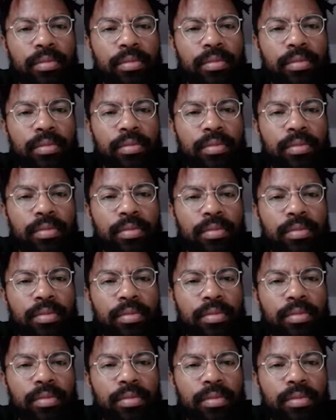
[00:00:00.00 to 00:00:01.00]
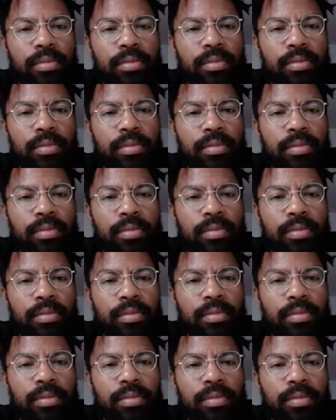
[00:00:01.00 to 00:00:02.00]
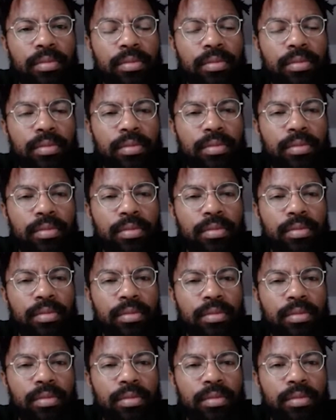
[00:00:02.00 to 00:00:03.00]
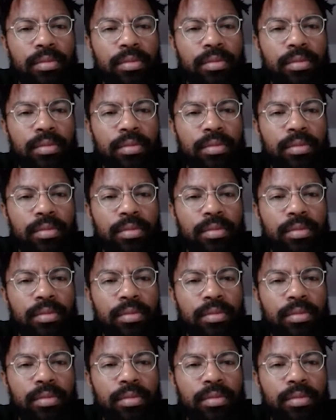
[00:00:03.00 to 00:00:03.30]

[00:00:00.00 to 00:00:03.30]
This person isn't speaking.